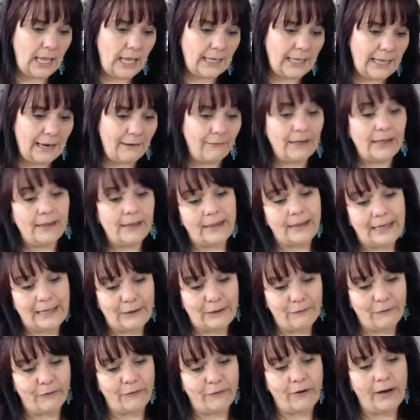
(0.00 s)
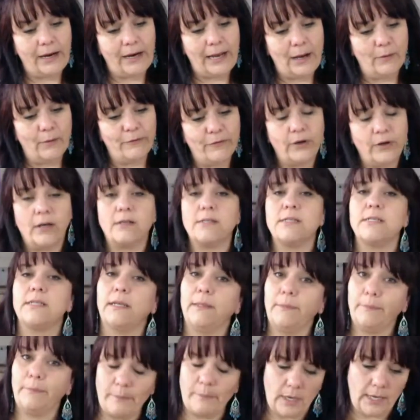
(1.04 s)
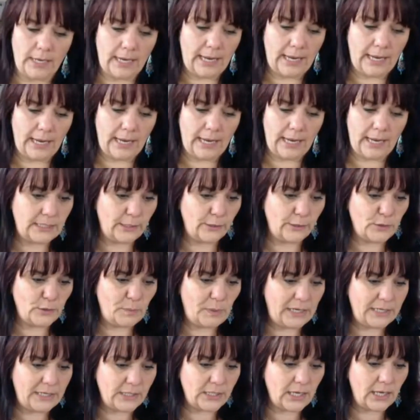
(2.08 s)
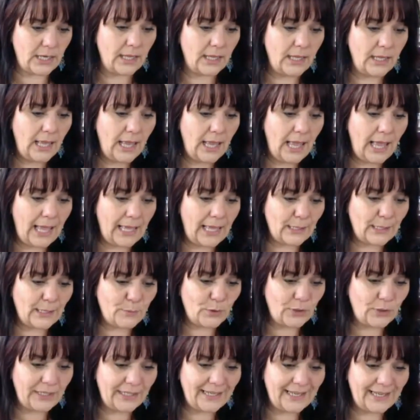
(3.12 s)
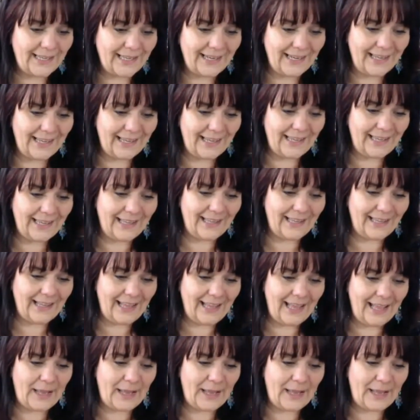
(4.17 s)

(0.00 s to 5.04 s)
Carolyn, thank you for a very helpful answer. My absolute pleasure. Good morning, Nicola.